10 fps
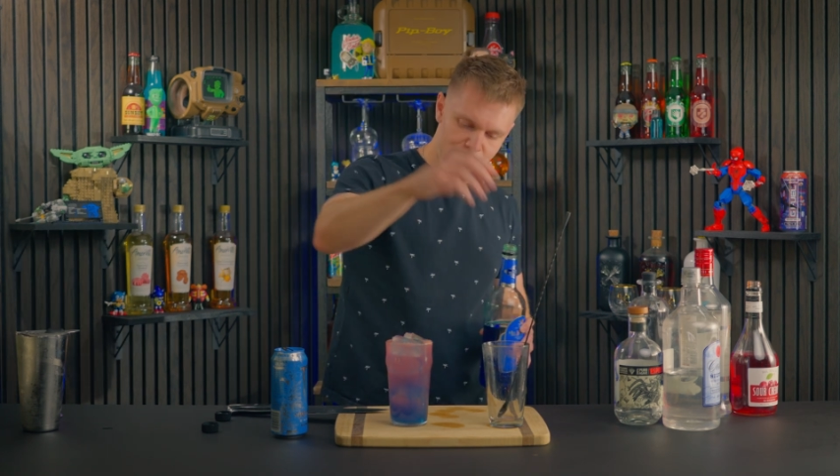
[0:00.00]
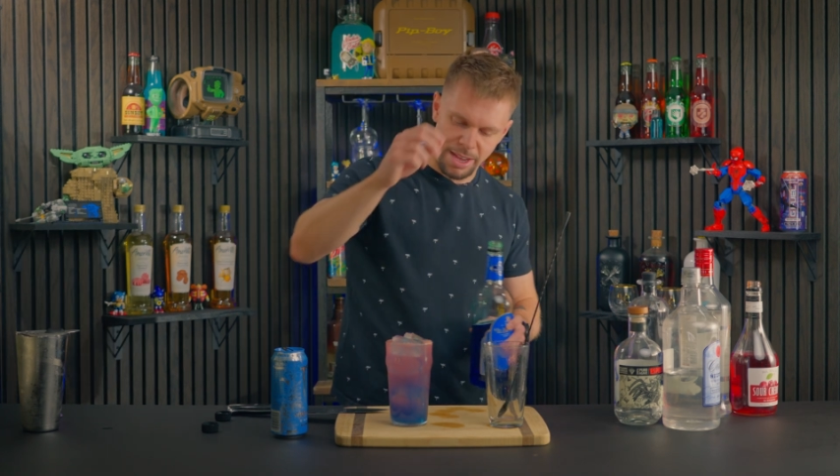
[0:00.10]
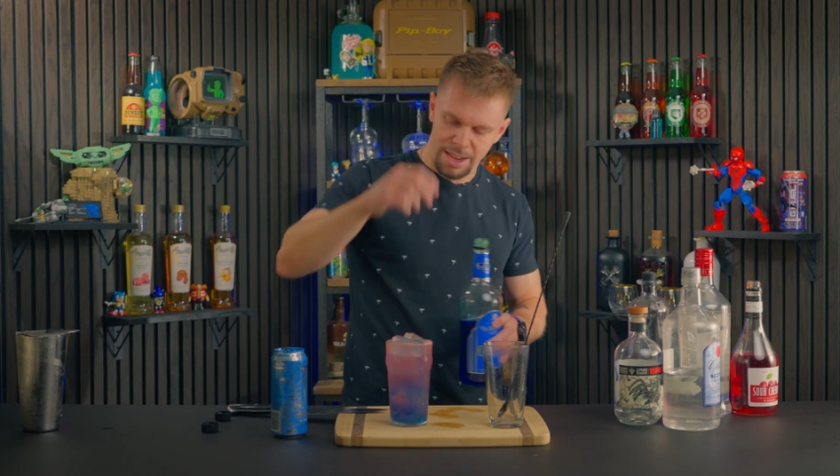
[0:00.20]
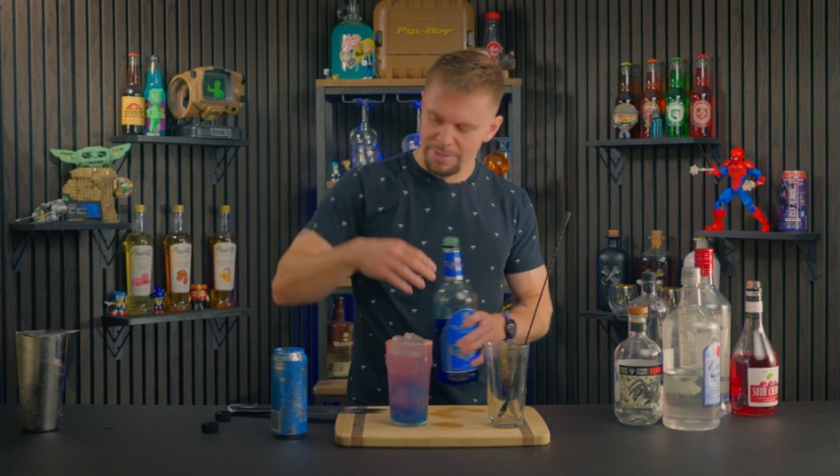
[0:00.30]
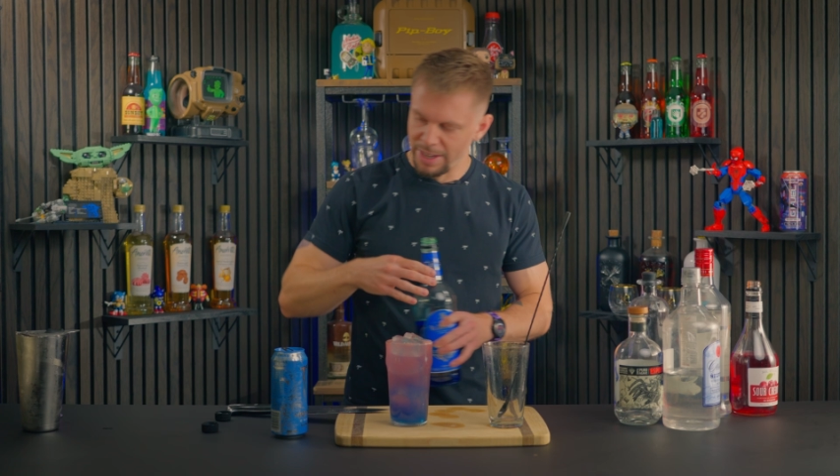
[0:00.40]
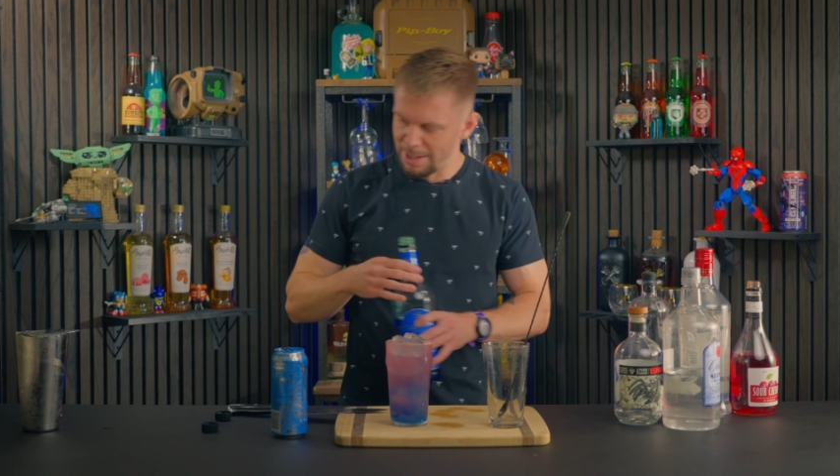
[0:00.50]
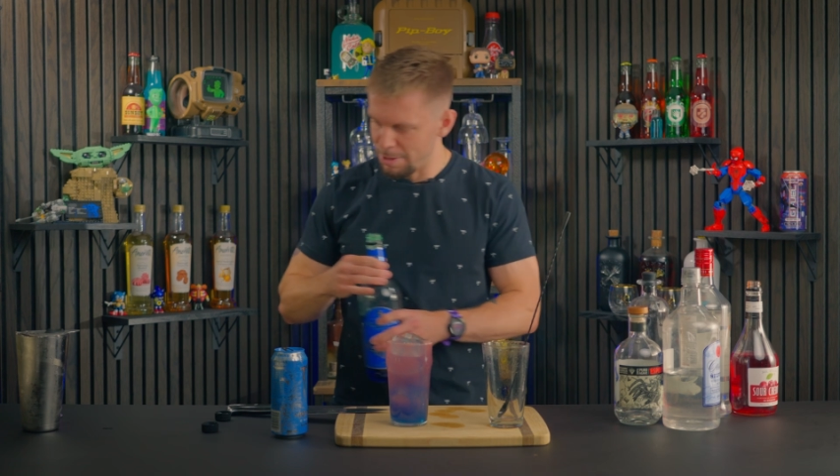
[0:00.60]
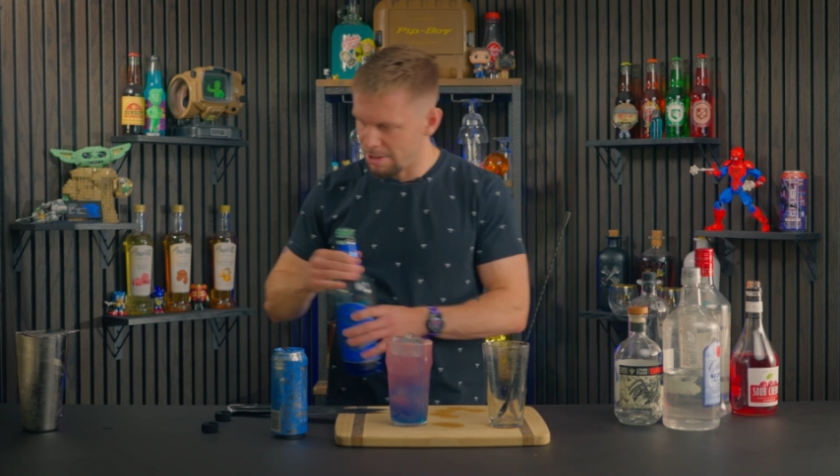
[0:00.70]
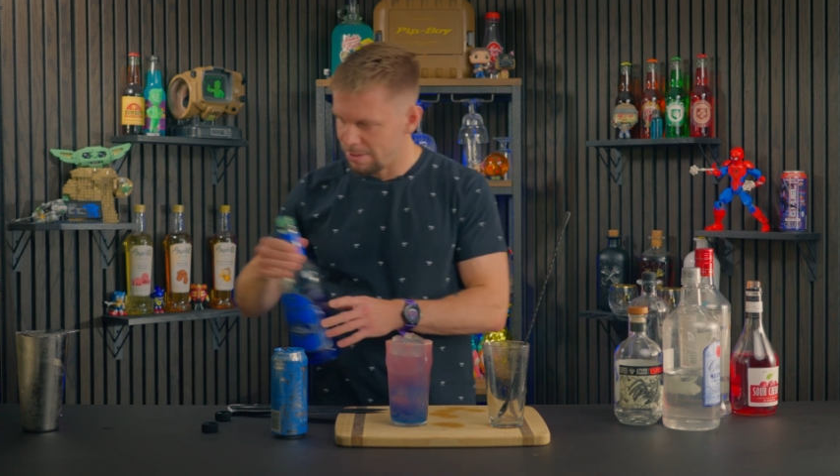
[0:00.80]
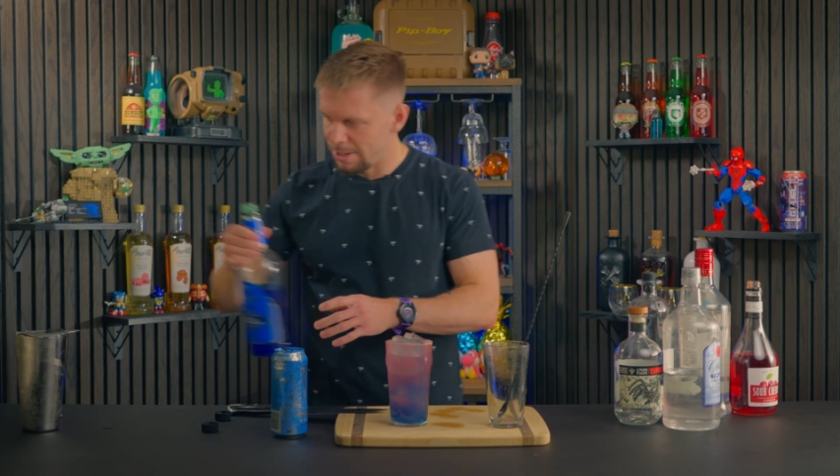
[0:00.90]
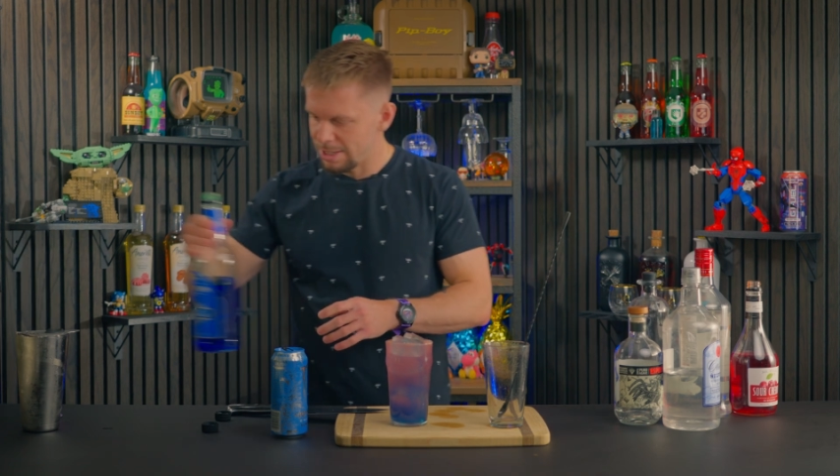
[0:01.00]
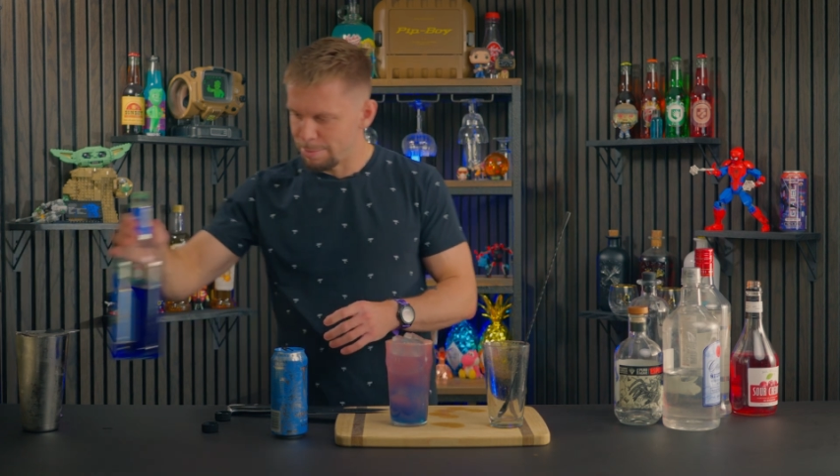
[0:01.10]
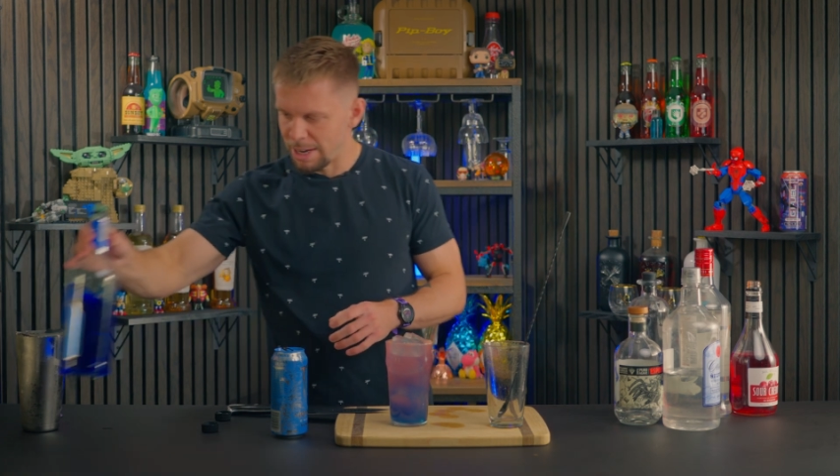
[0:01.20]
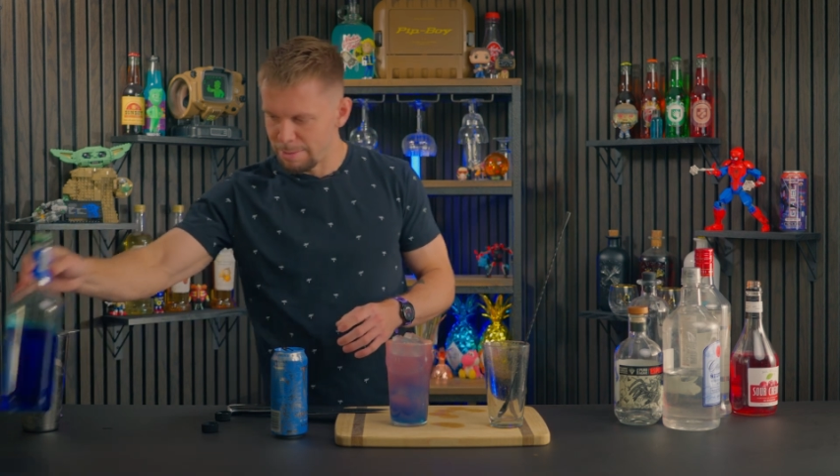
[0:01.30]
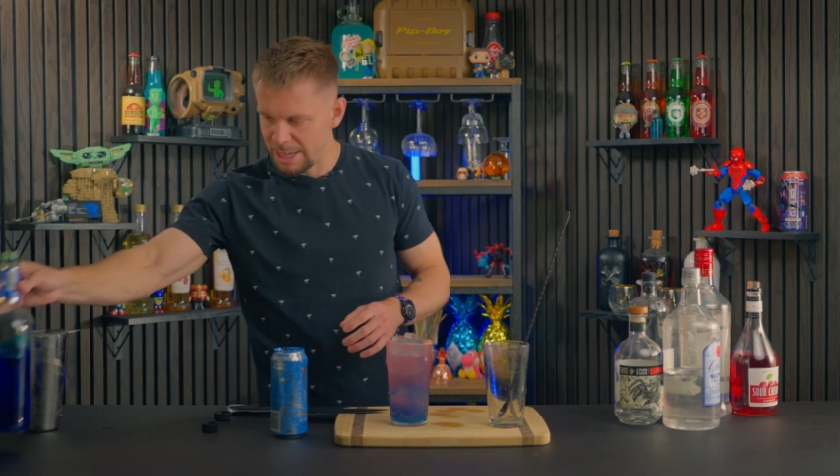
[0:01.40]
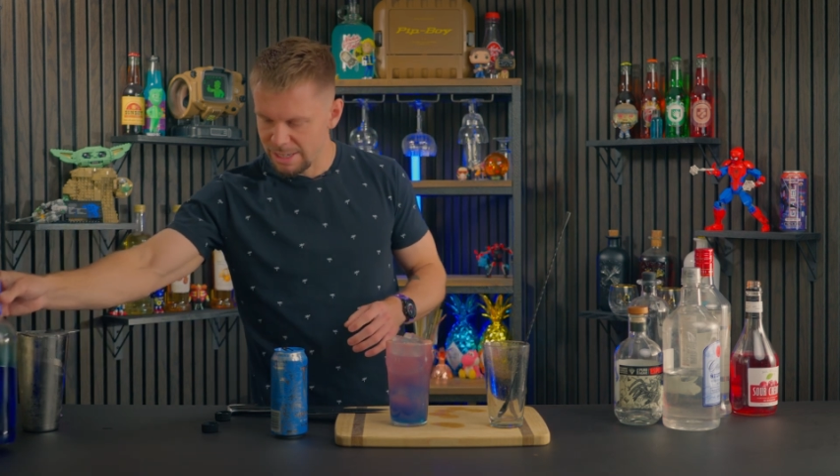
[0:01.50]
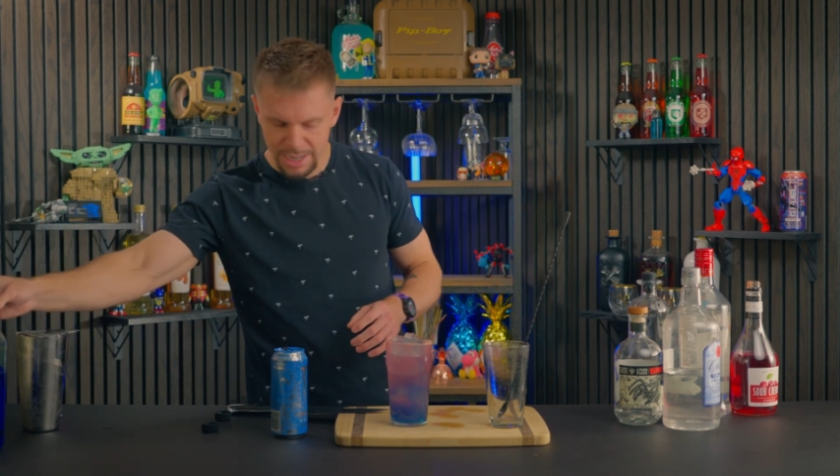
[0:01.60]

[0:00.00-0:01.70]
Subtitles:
we have a beautiful Spider-Man